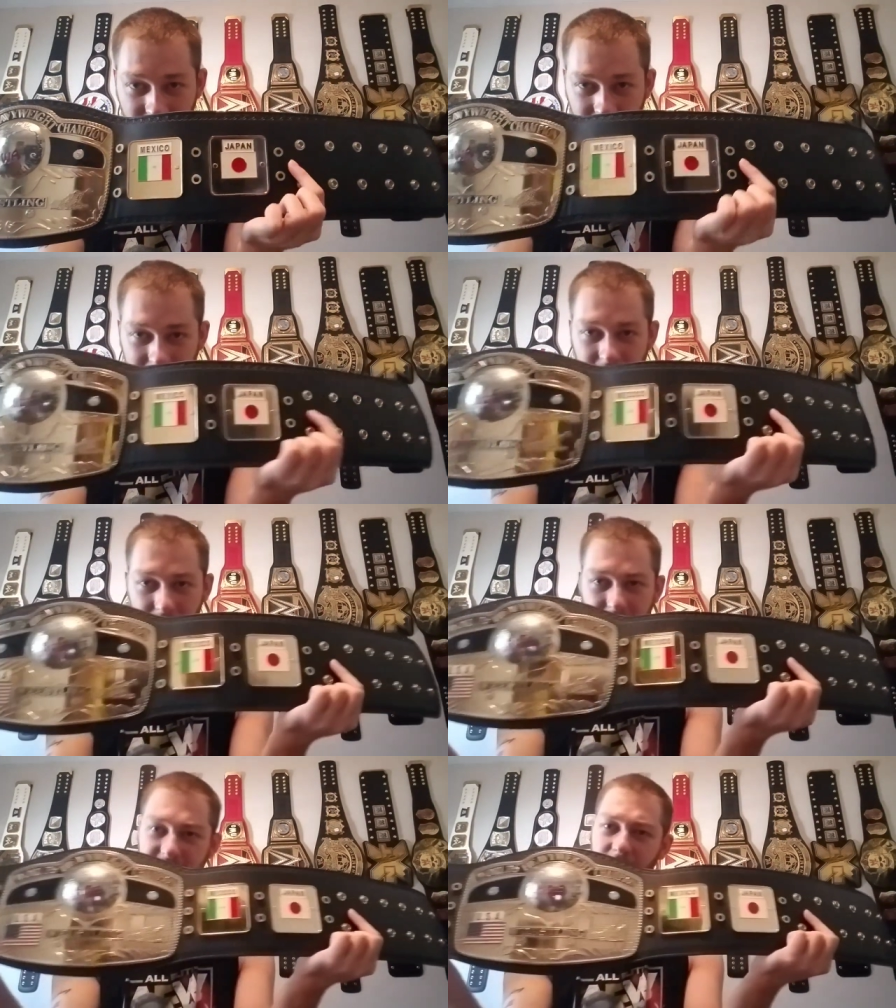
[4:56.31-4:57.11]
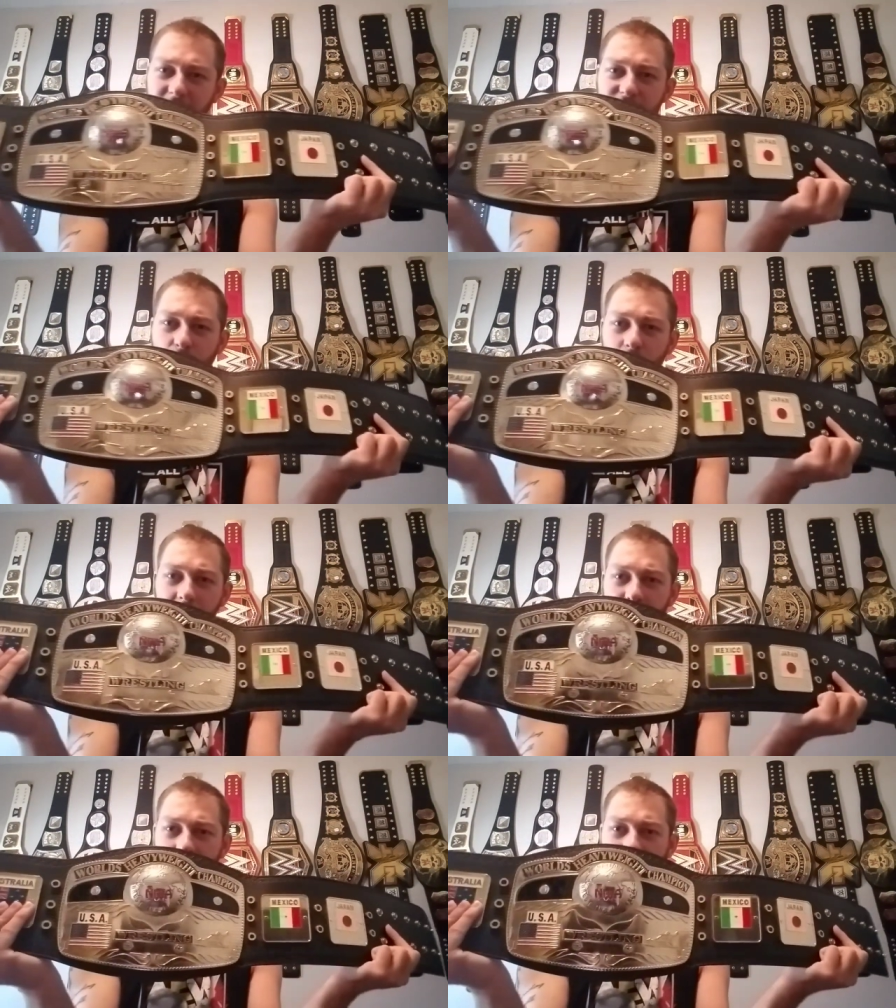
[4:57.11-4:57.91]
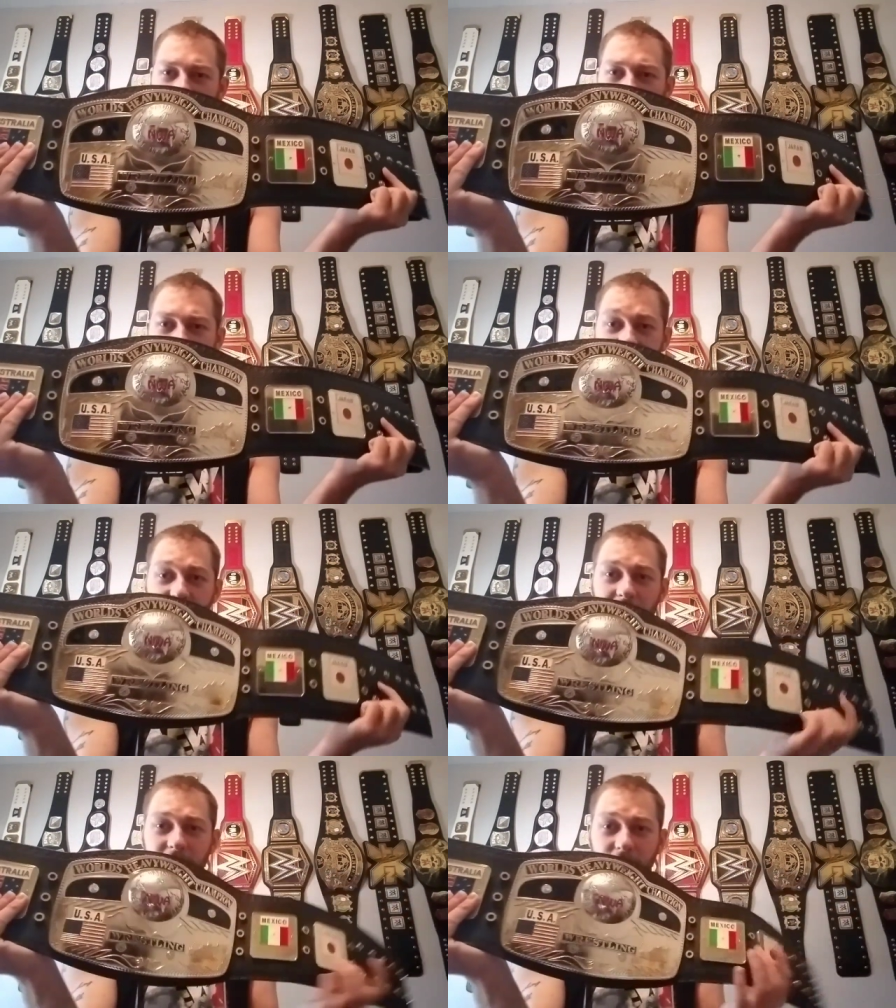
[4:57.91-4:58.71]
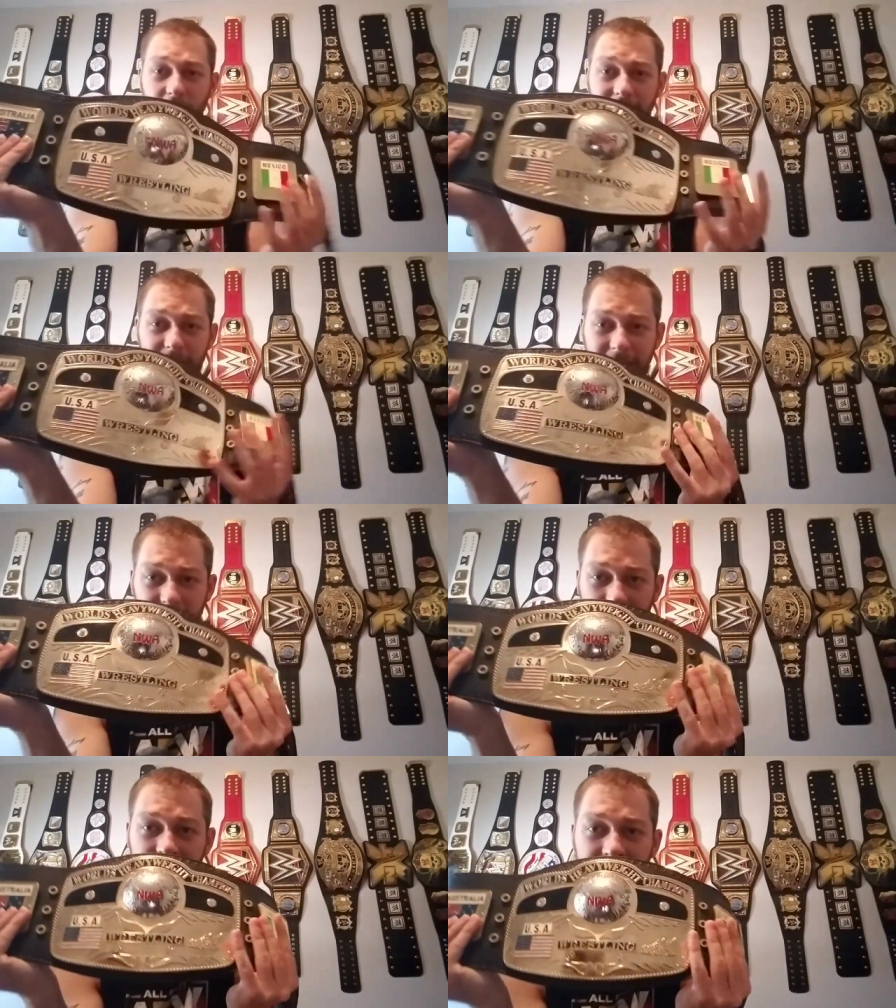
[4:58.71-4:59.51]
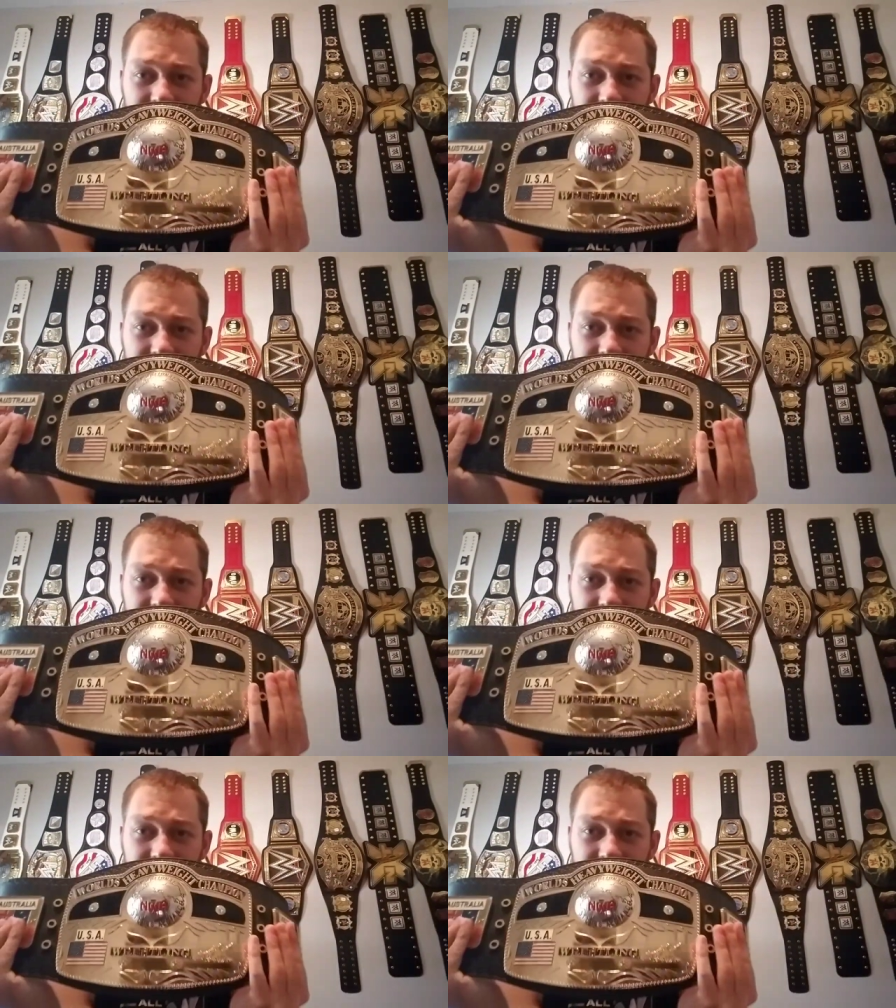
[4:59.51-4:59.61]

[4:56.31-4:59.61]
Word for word: I love it. This is going to be a short review video, but I just wanted to go ahead and make a